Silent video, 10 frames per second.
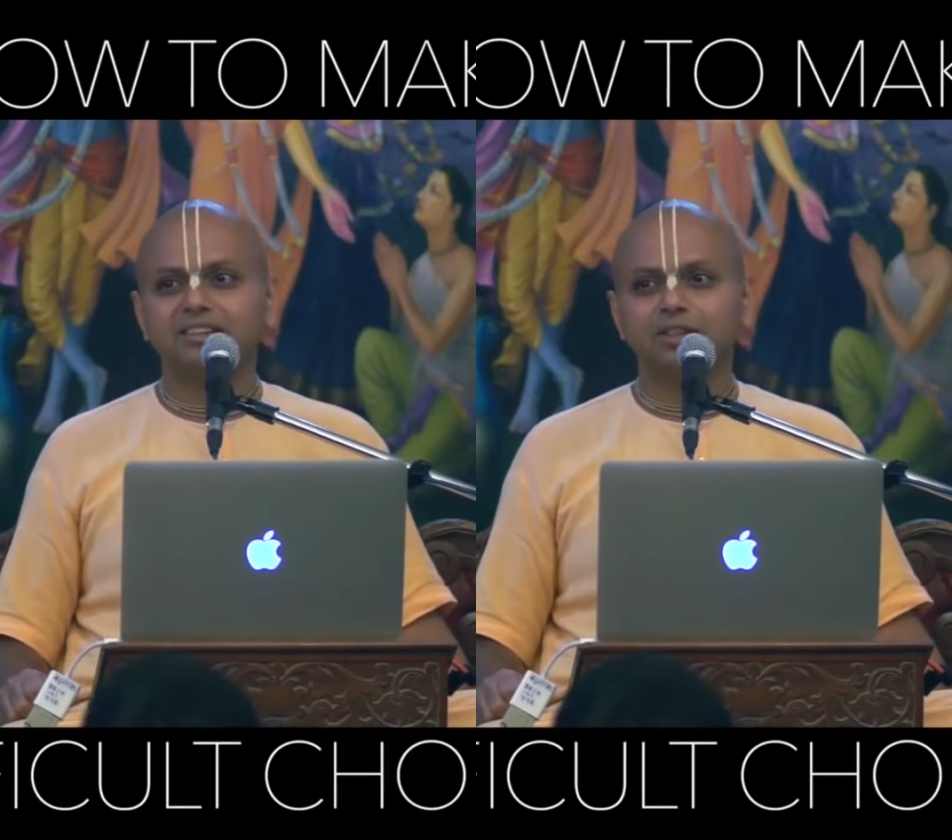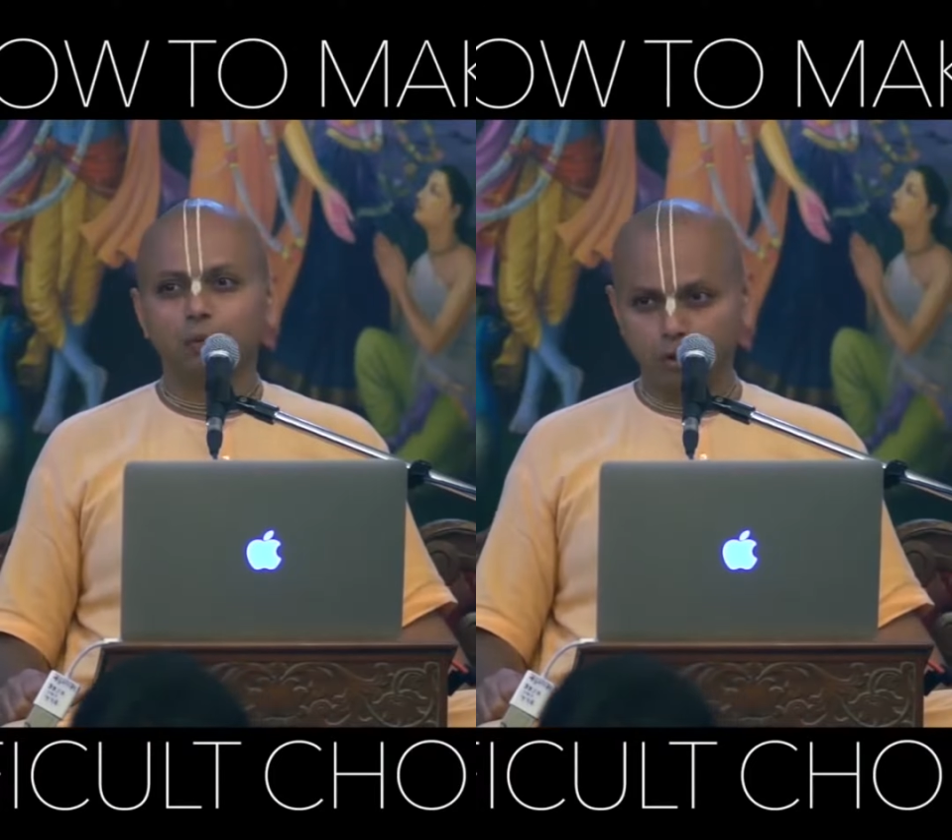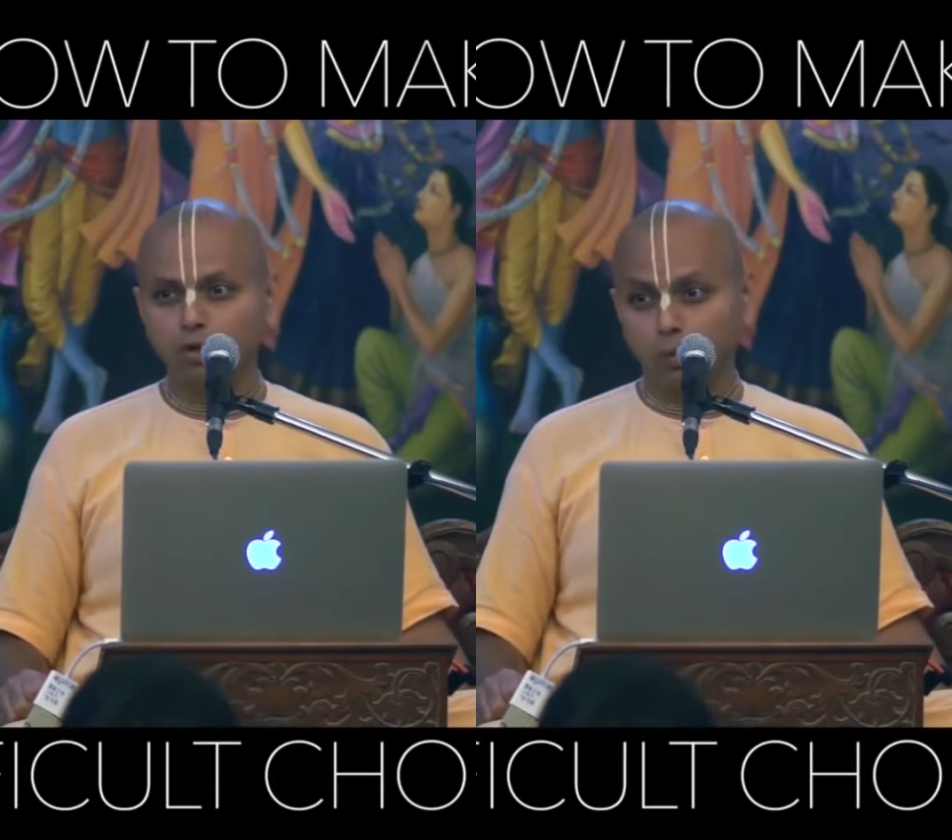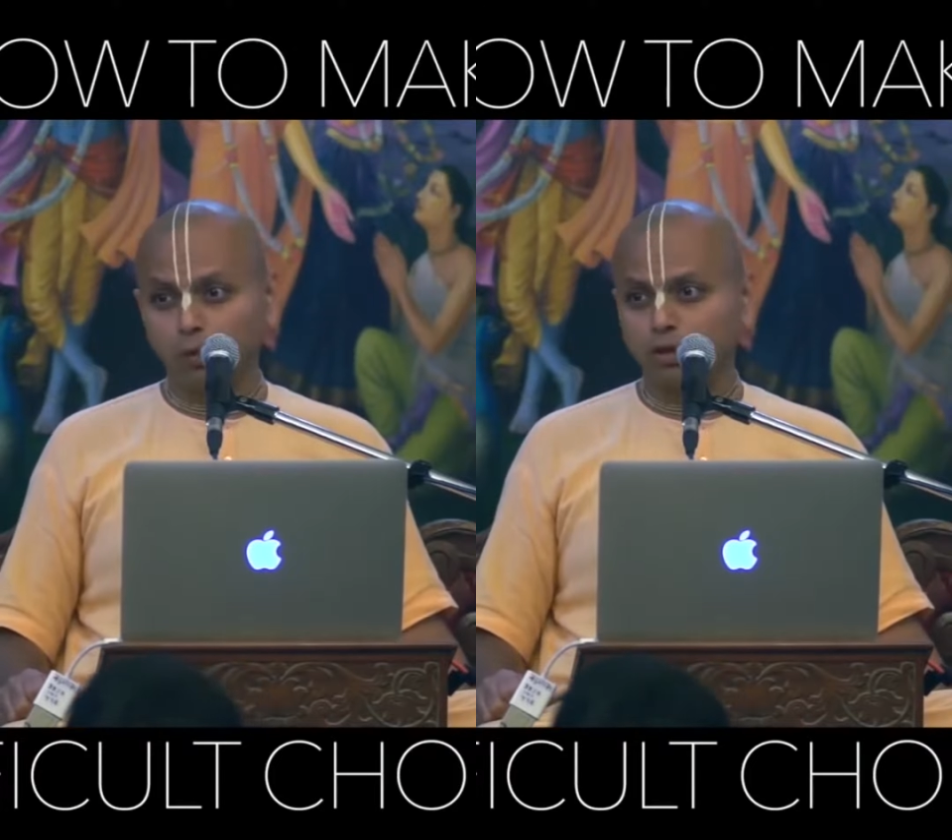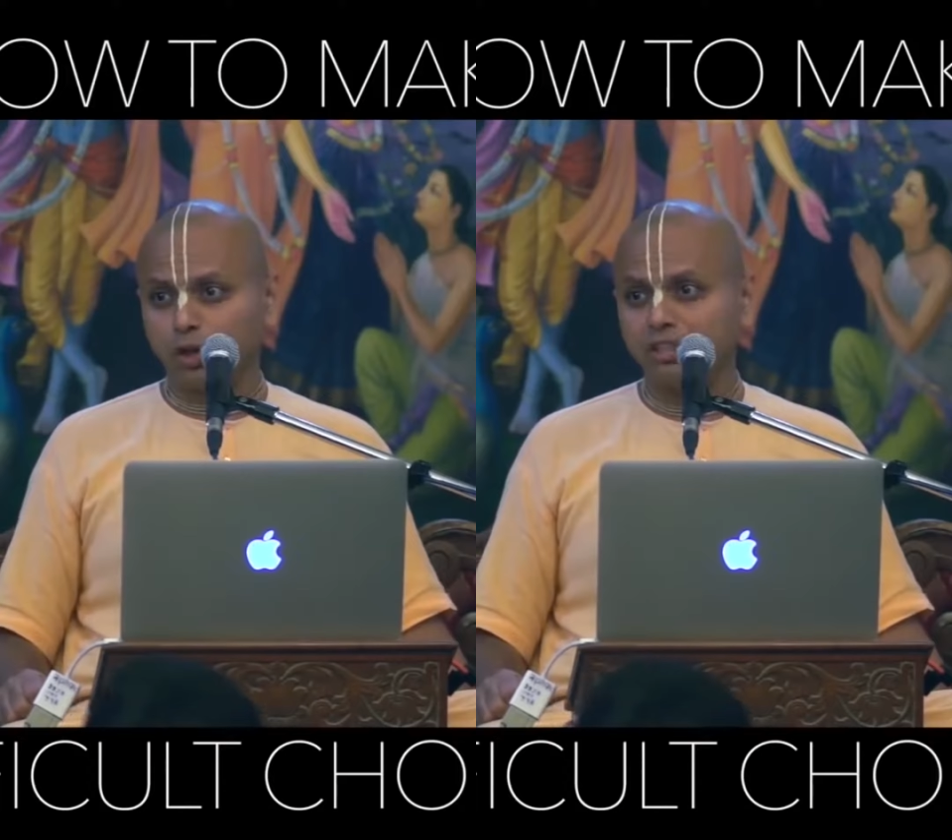You want to know
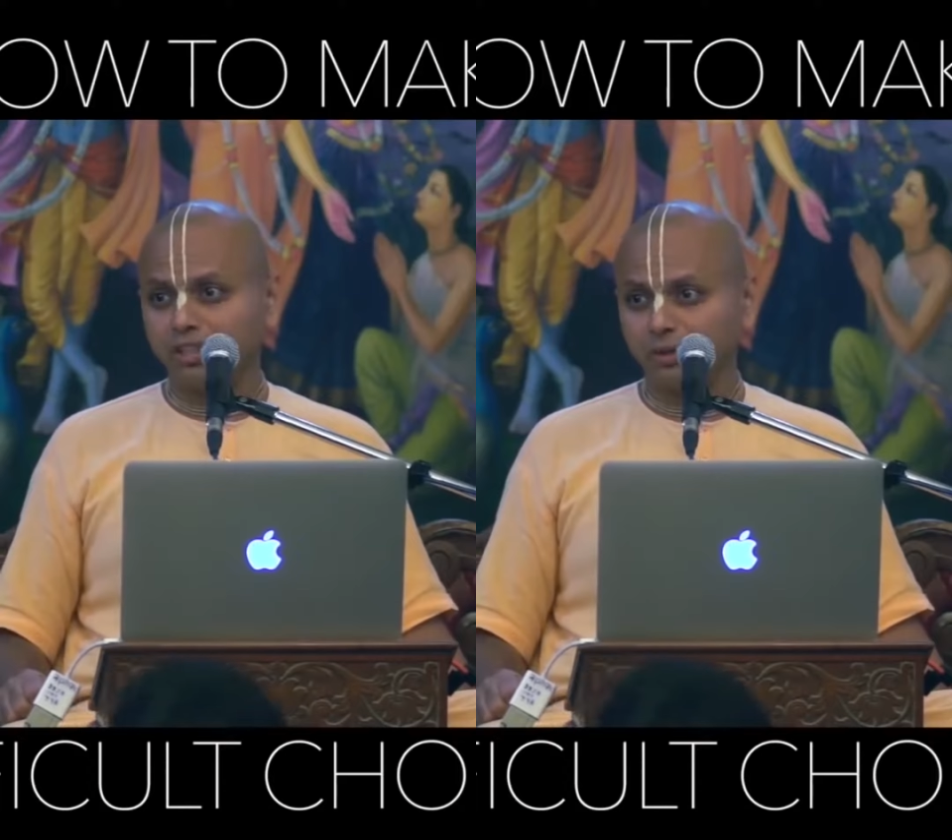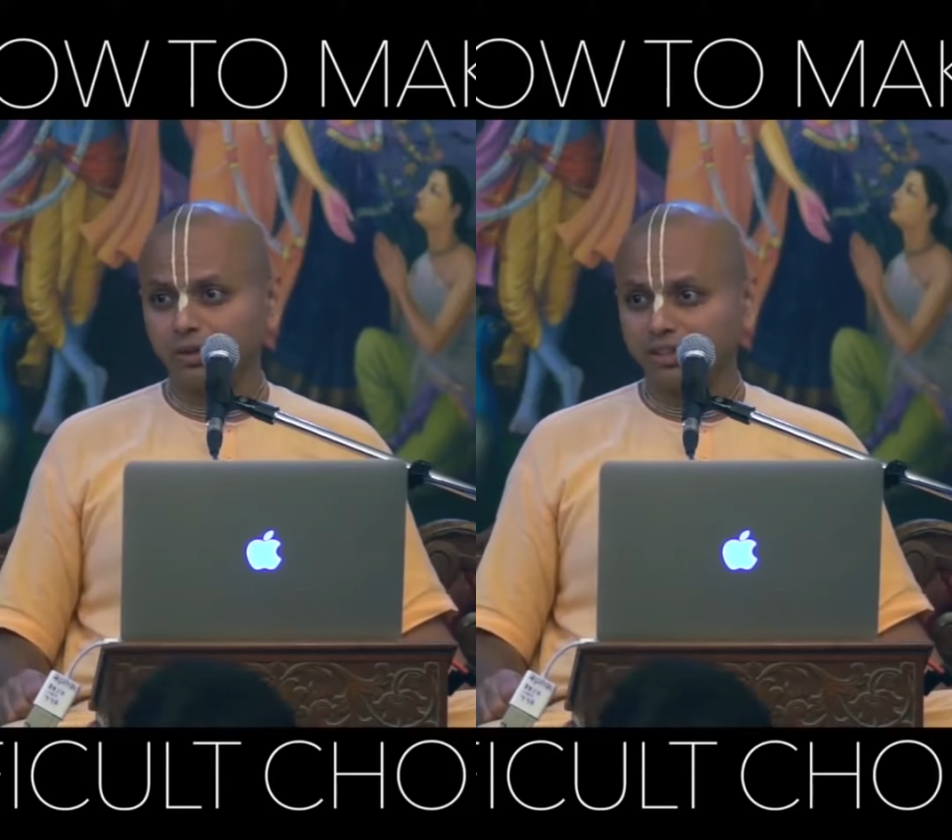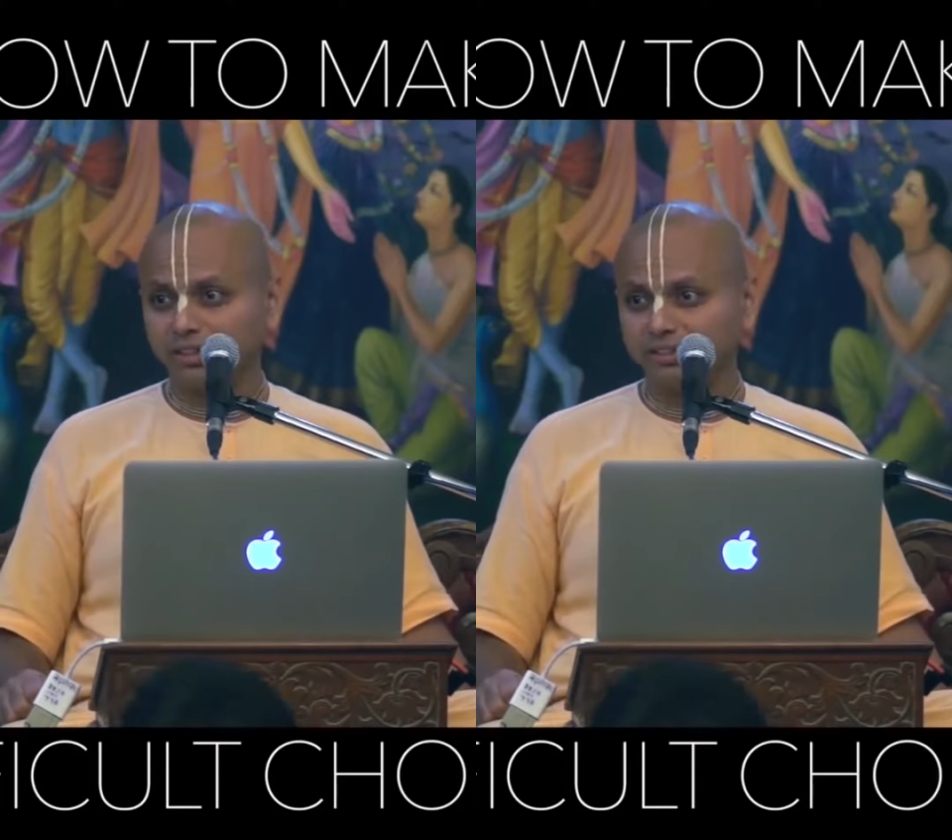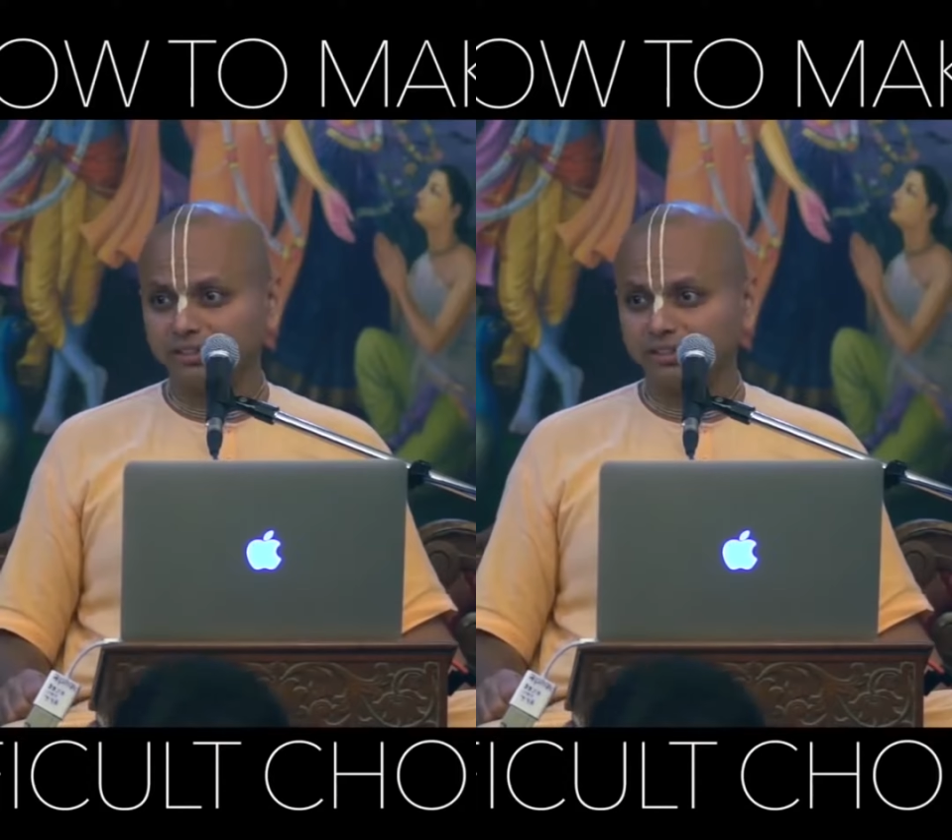what choice I told her?